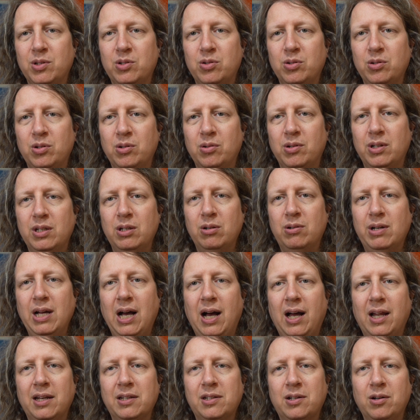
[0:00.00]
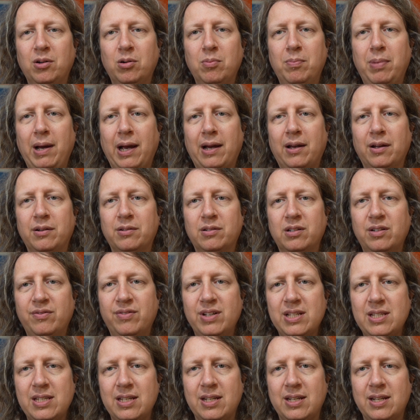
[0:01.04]
to you and you can't go back and
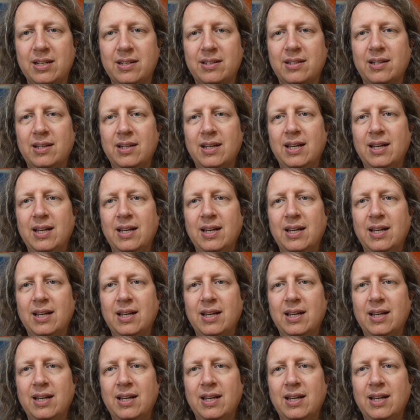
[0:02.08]
revisit it.